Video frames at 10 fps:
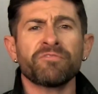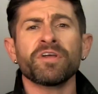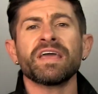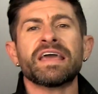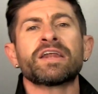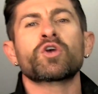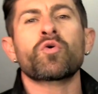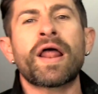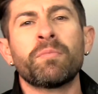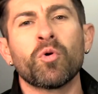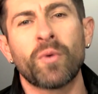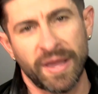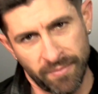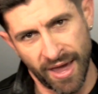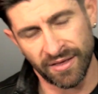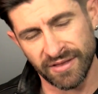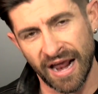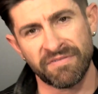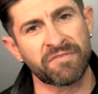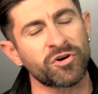Every incredible wingman that
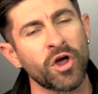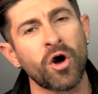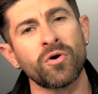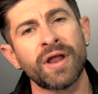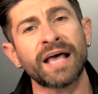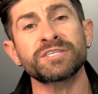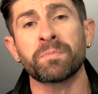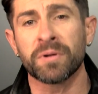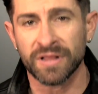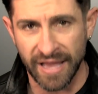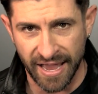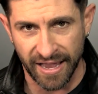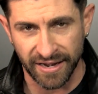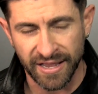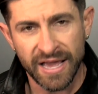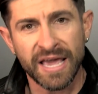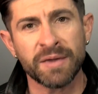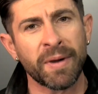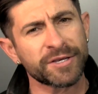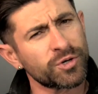I've ever known has a plan. He
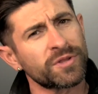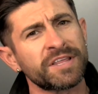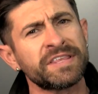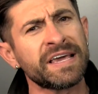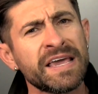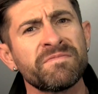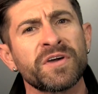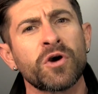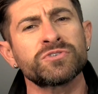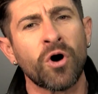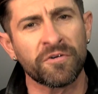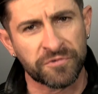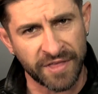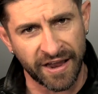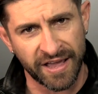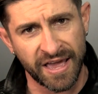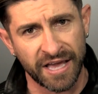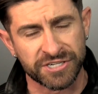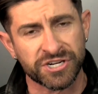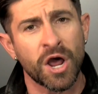makes sure that the evening goes off without a
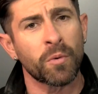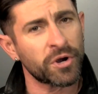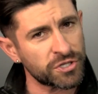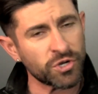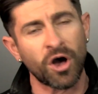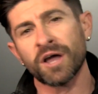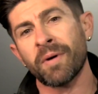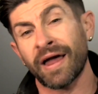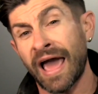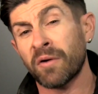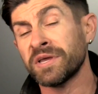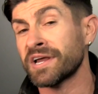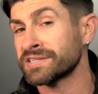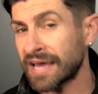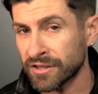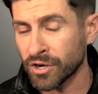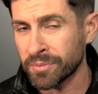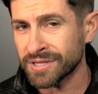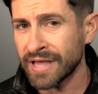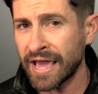hitch. We're going to talk about how he does that a little
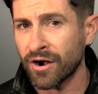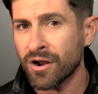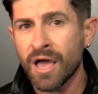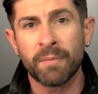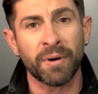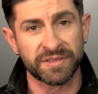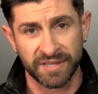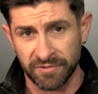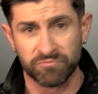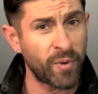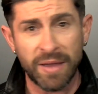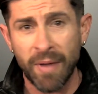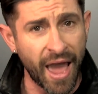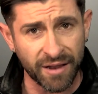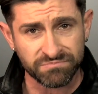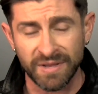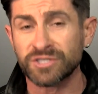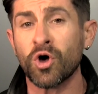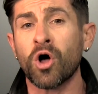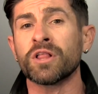bit later, but the wingman,
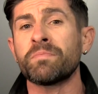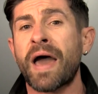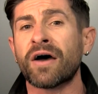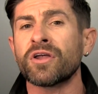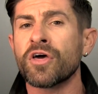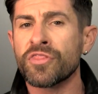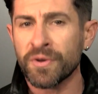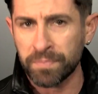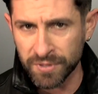it's all about the